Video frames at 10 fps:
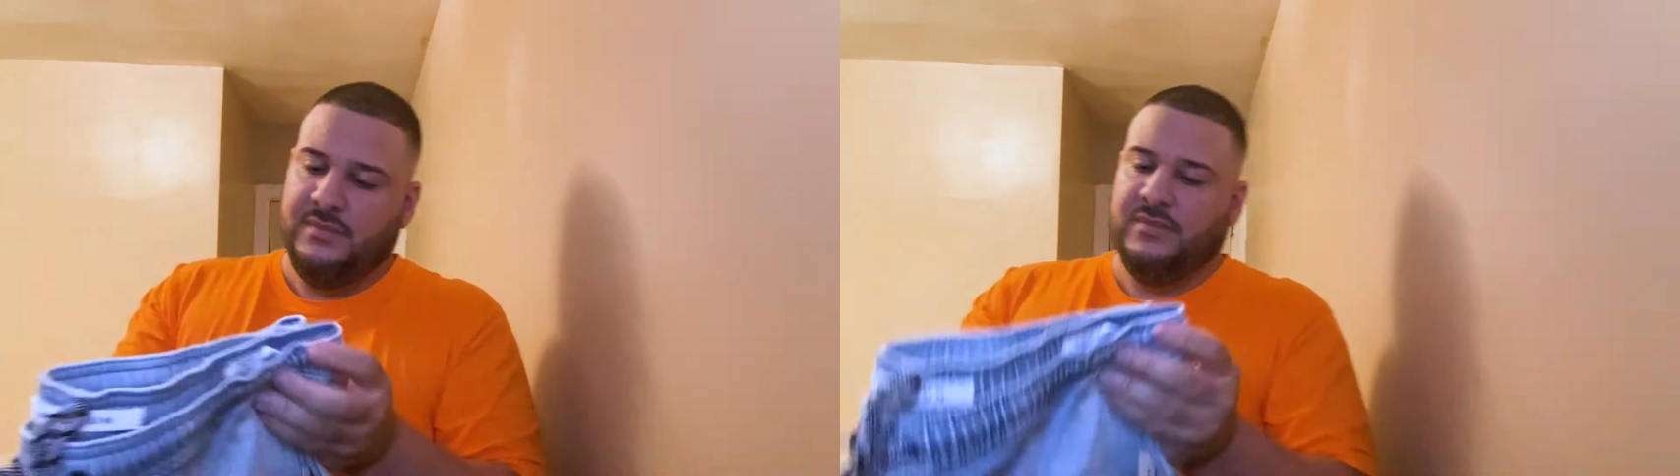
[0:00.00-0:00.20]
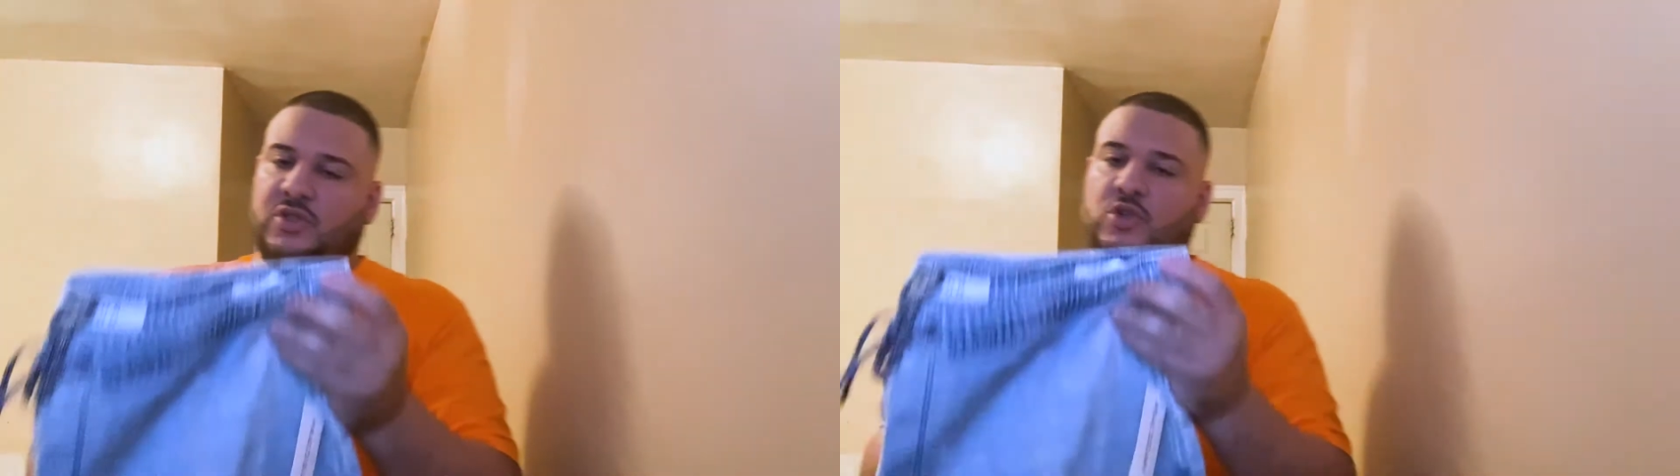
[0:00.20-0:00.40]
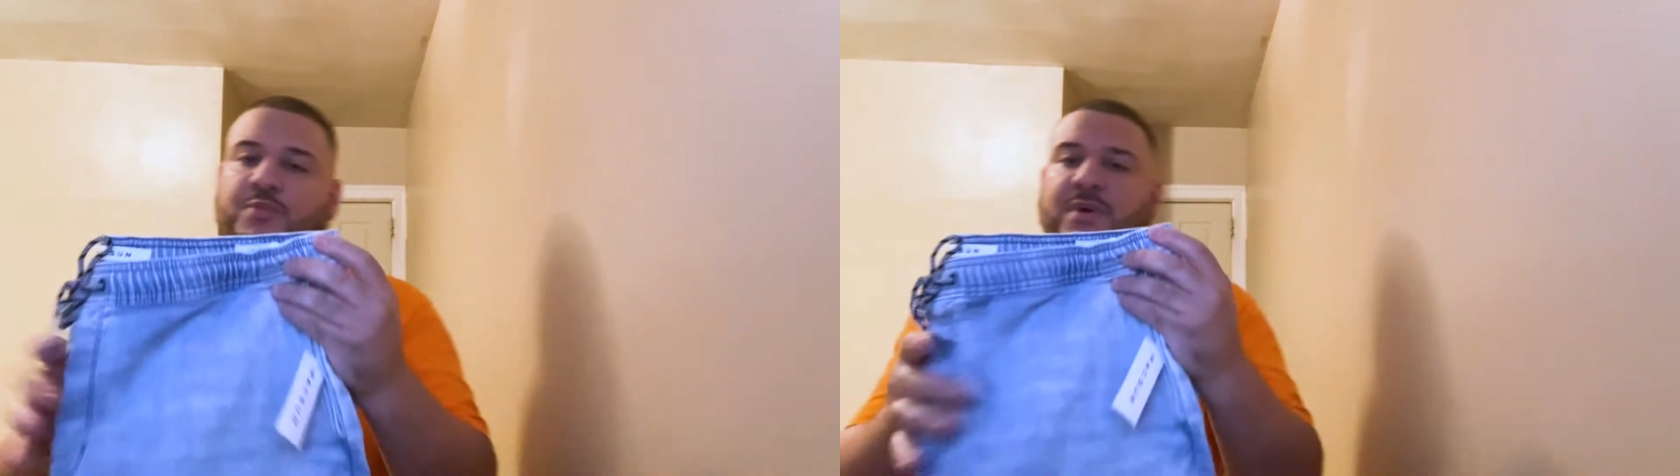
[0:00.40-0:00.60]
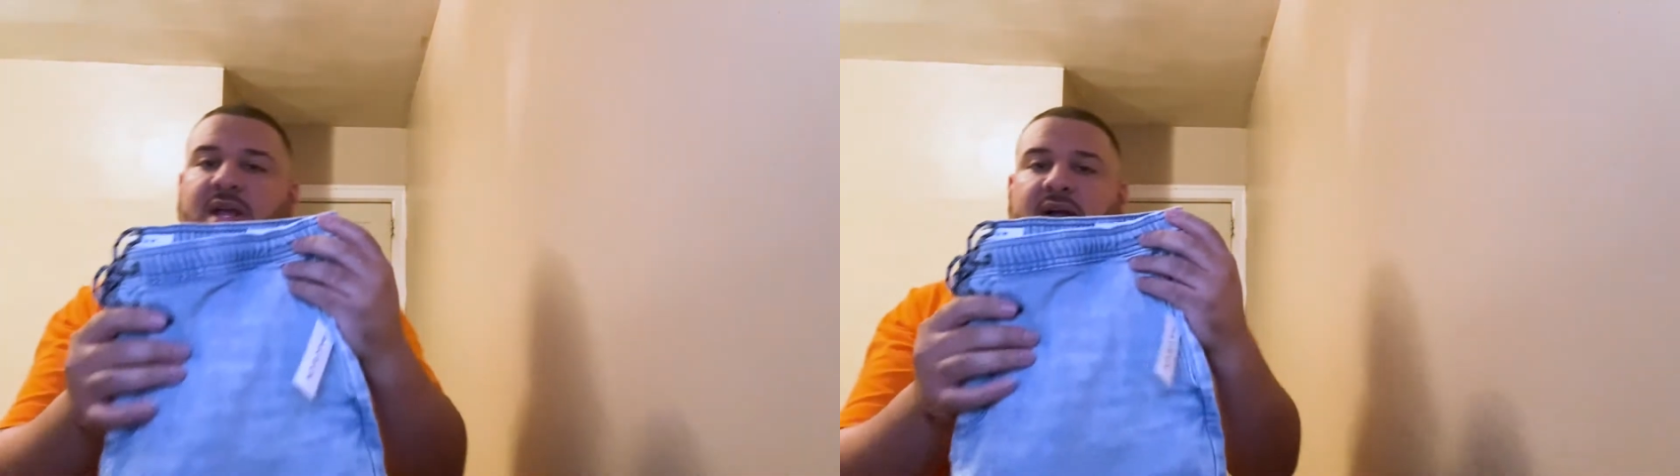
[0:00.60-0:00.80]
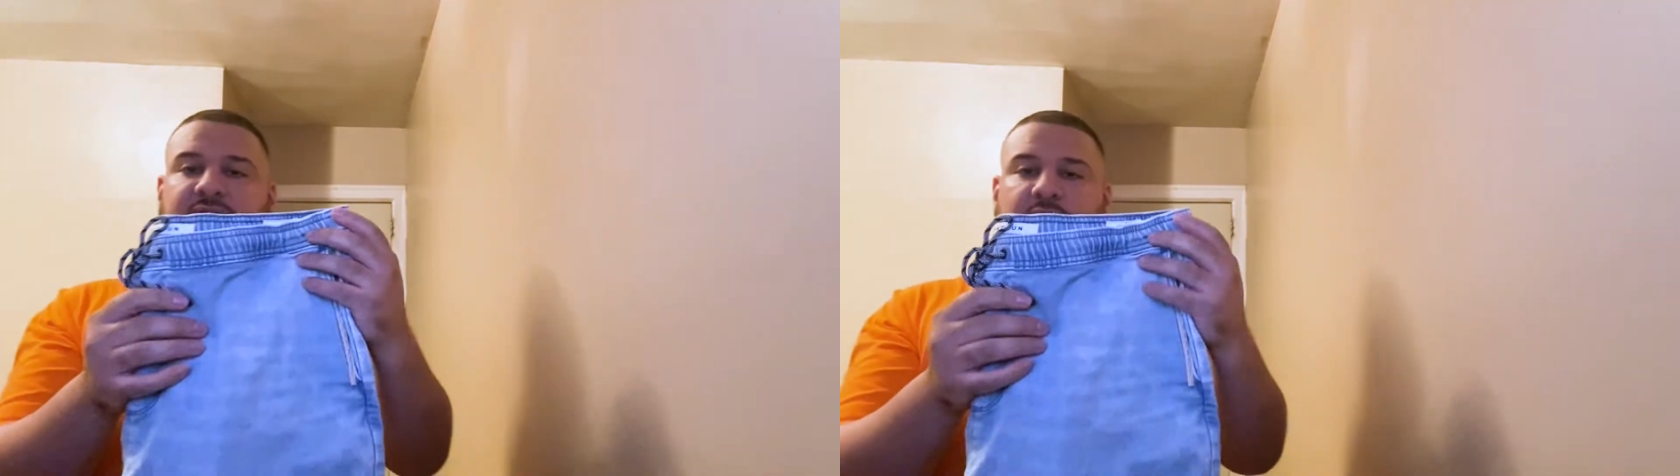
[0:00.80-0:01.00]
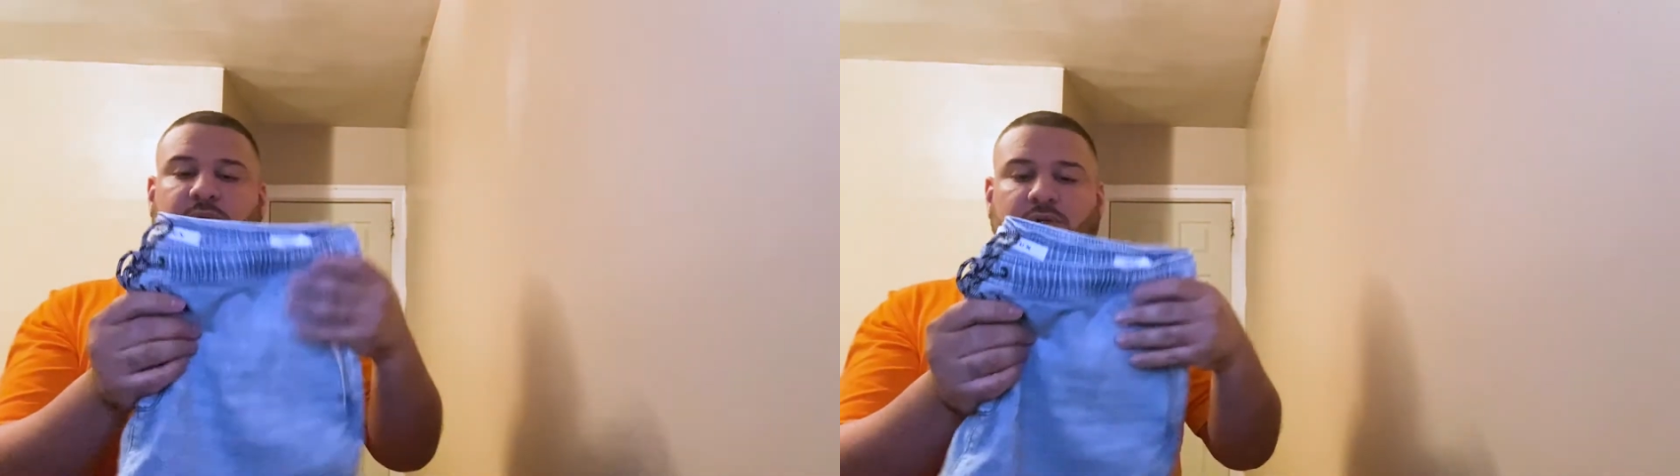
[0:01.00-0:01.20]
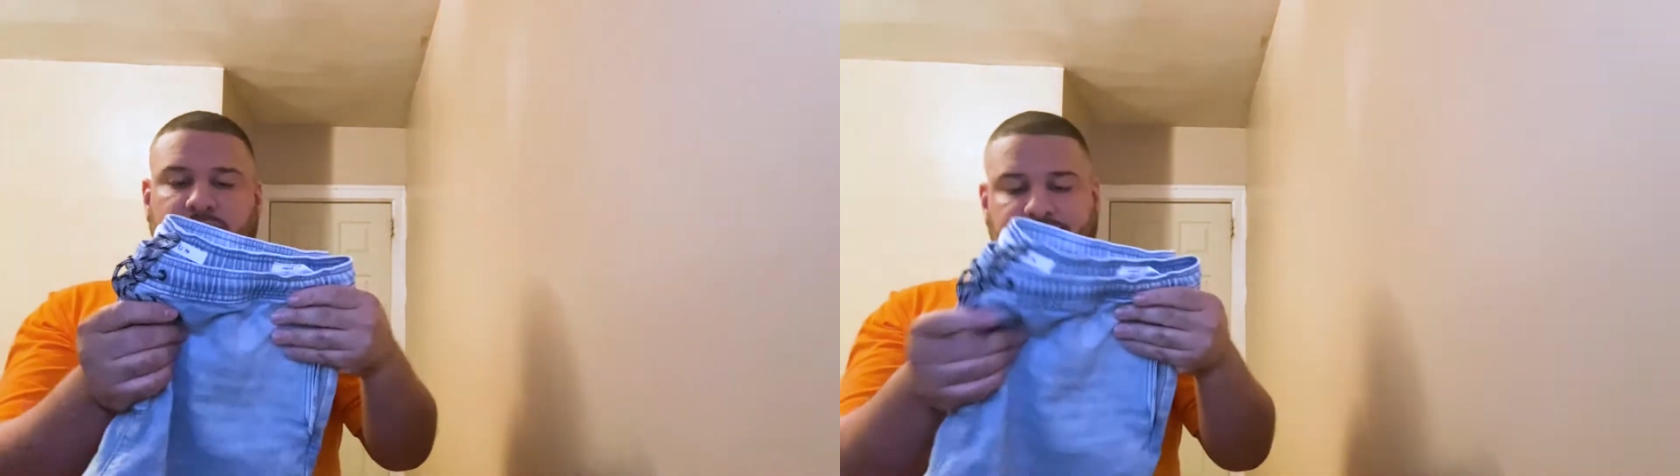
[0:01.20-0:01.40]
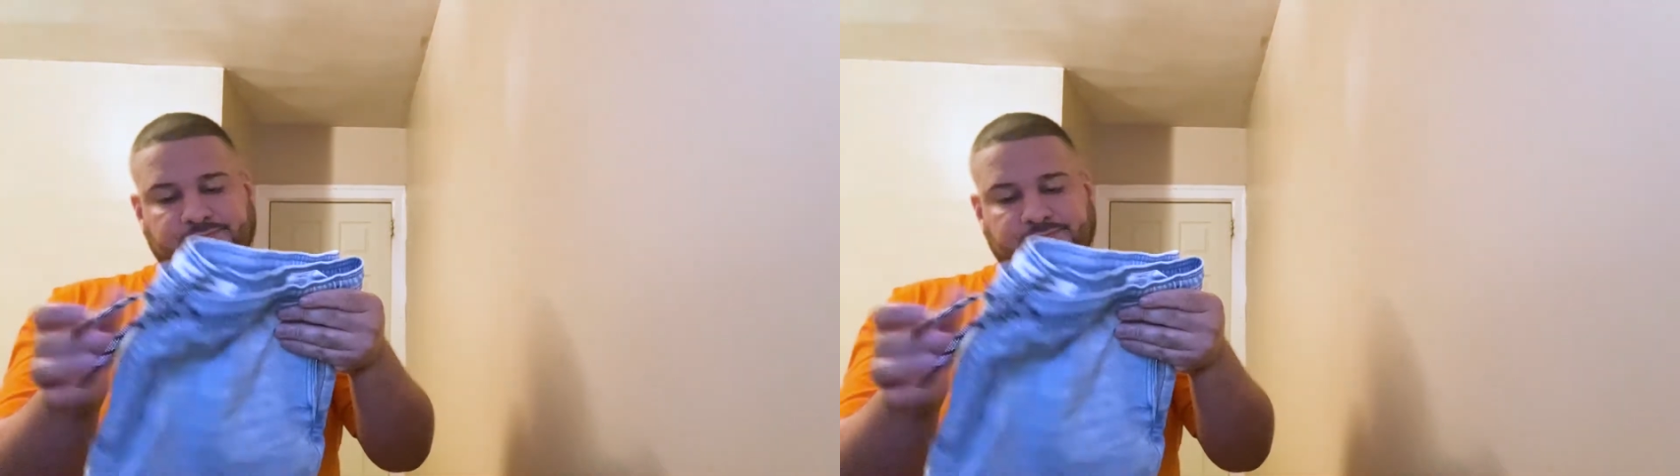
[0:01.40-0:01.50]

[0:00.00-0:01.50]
Super comfortable.